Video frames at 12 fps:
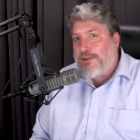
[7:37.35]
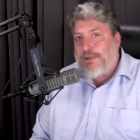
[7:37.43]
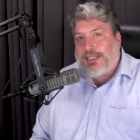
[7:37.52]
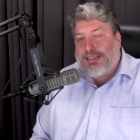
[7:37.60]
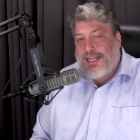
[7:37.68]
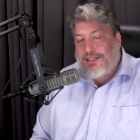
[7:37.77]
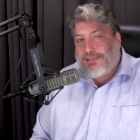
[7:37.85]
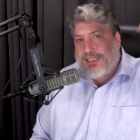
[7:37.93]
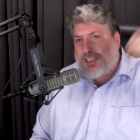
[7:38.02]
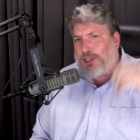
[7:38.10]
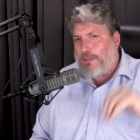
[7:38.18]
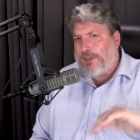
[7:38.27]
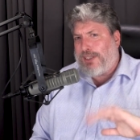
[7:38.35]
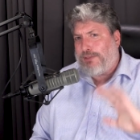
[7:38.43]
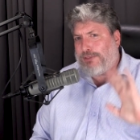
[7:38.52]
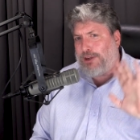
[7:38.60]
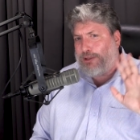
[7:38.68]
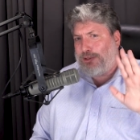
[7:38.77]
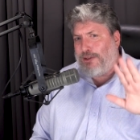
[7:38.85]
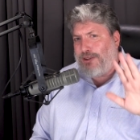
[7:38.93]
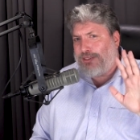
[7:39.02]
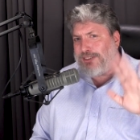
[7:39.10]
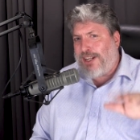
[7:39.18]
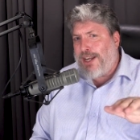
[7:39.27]
They went down to Egypt and there for a
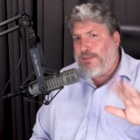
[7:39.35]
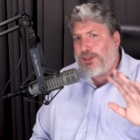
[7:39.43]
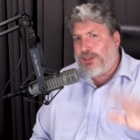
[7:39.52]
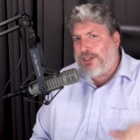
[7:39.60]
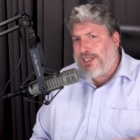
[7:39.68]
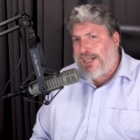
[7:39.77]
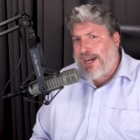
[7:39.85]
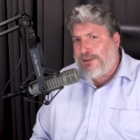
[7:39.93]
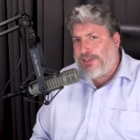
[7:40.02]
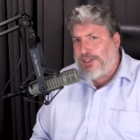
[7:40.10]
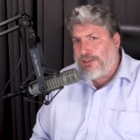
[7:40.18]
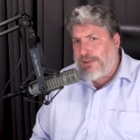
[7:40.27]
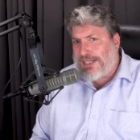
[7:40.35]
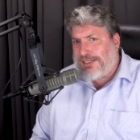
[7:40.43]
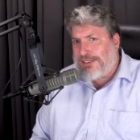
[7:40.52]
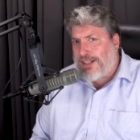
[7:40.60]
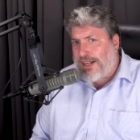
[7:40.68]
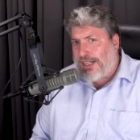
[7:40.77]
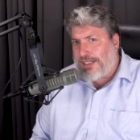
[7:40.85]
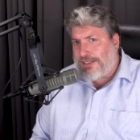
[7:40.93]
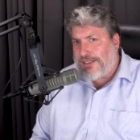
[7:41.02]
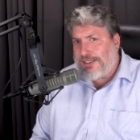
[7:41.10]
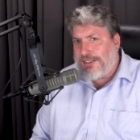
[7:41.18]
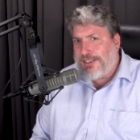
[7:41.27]
long time until Herod the Great died.